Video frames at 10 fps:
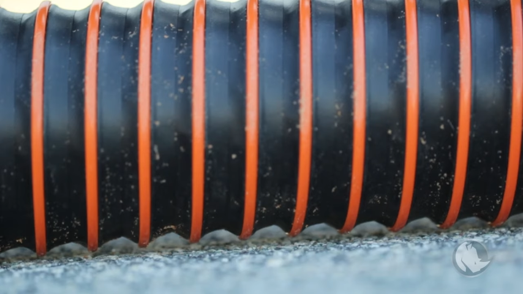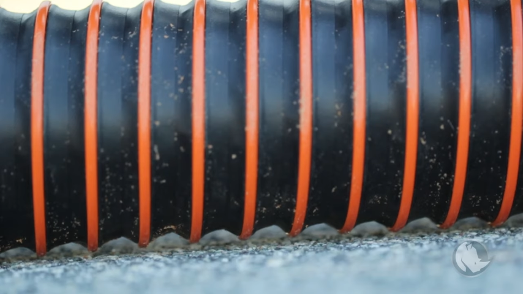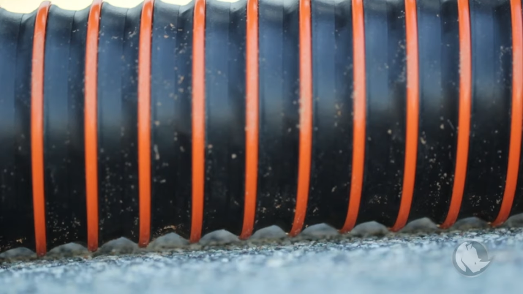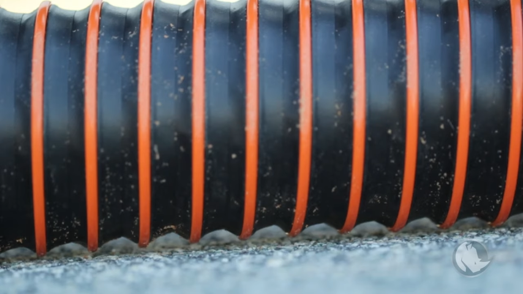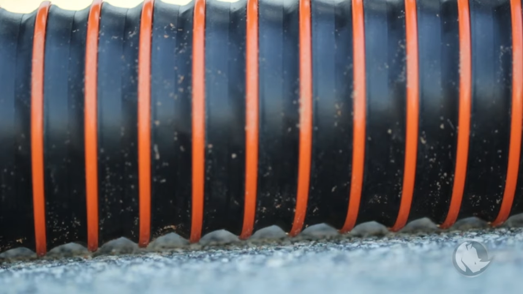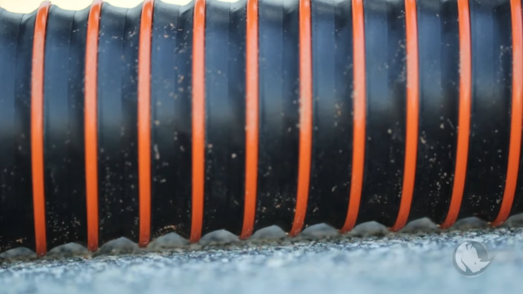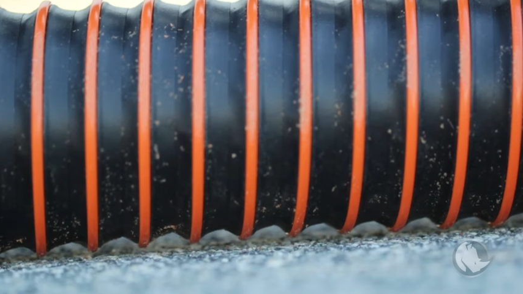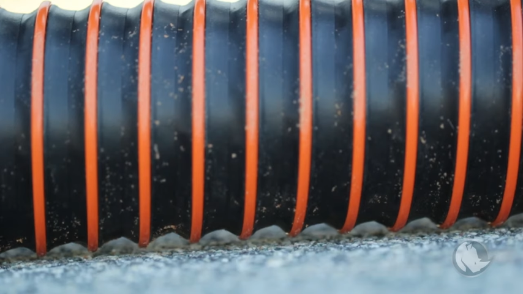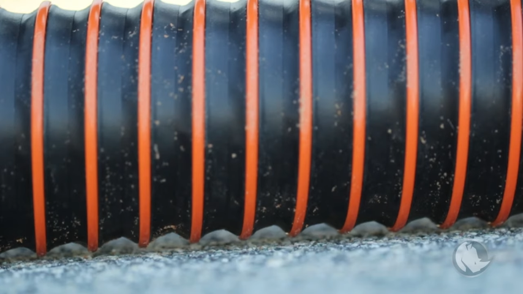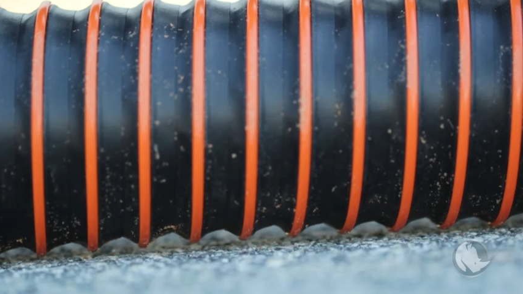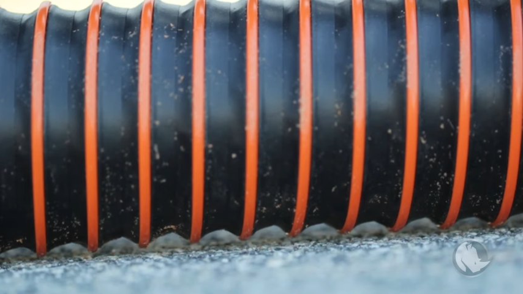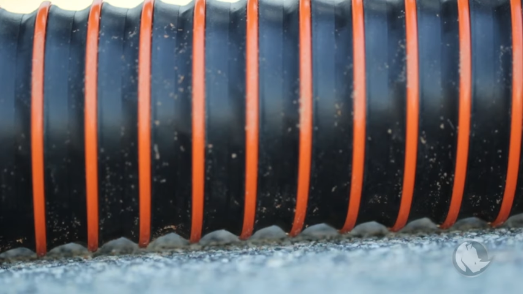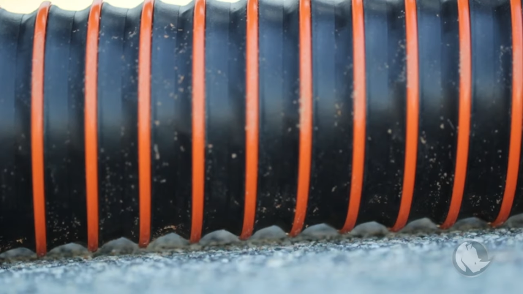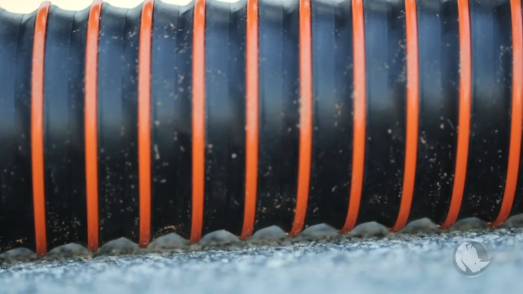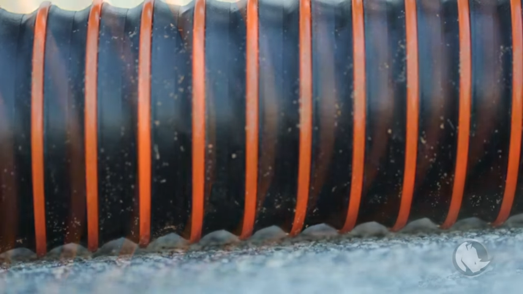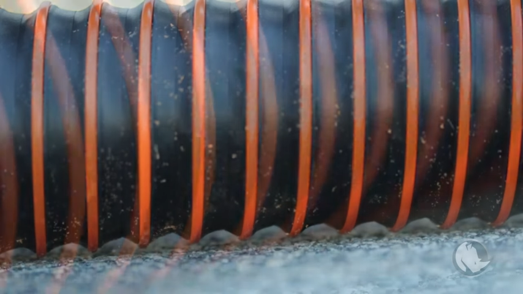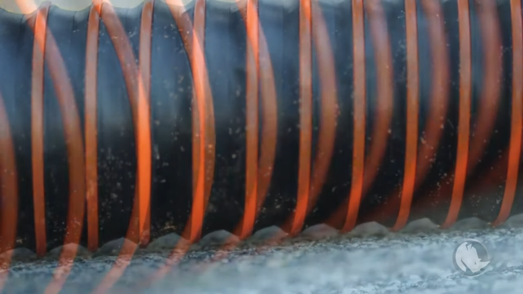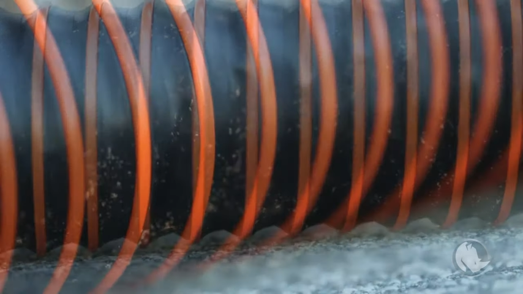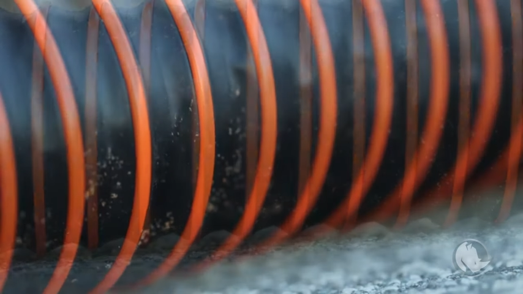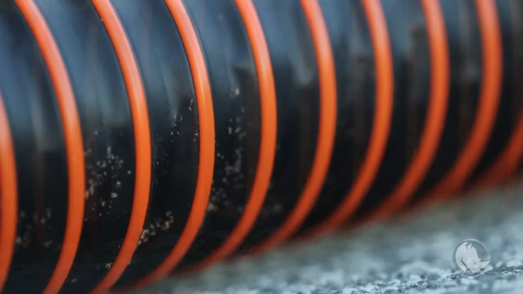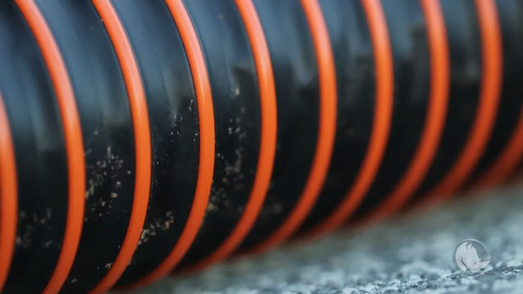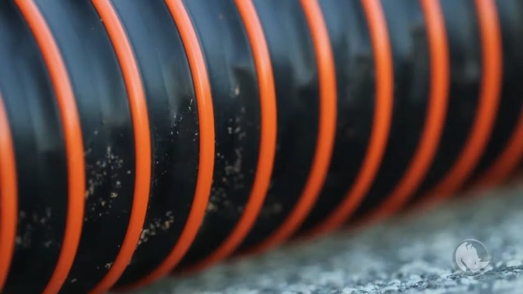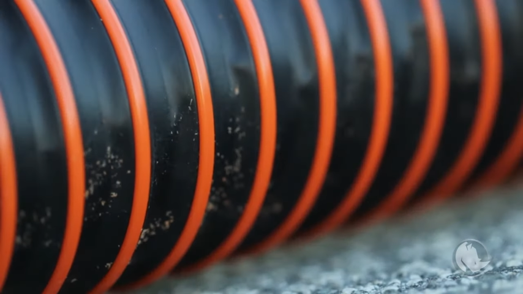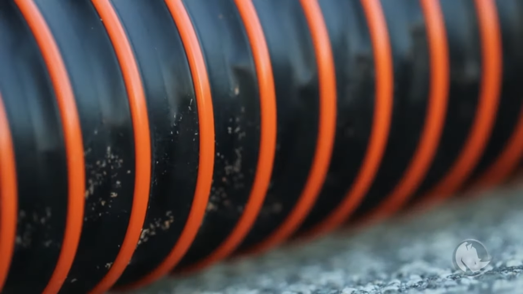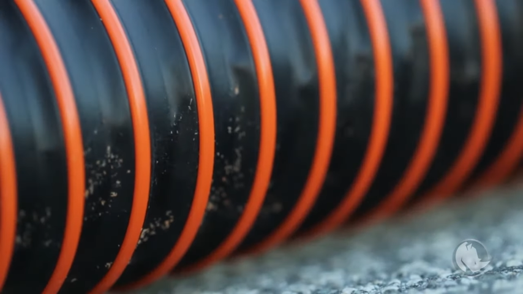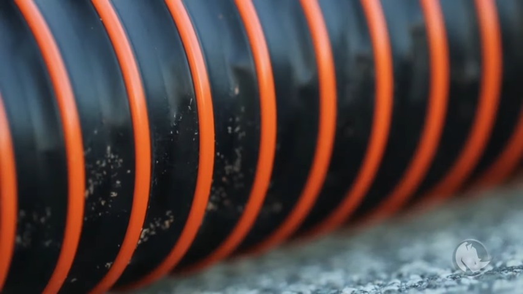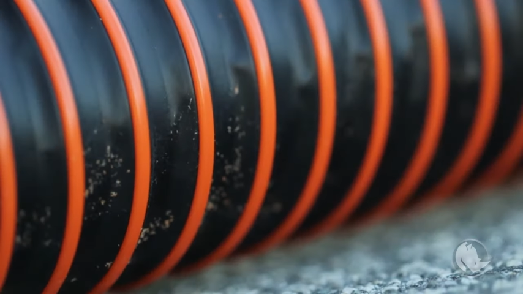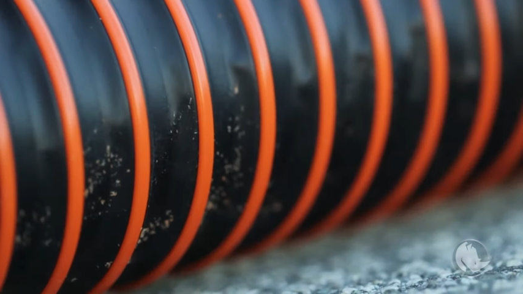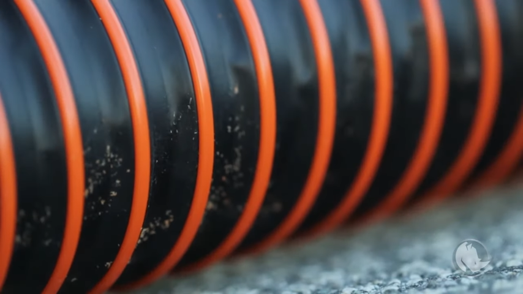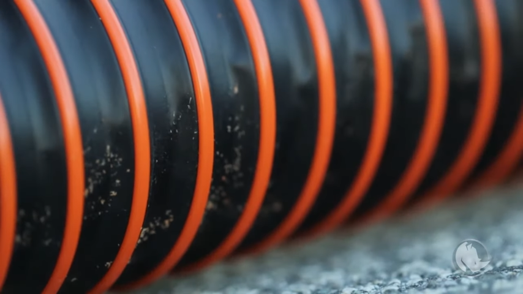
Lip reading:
[unreadable: no face in view]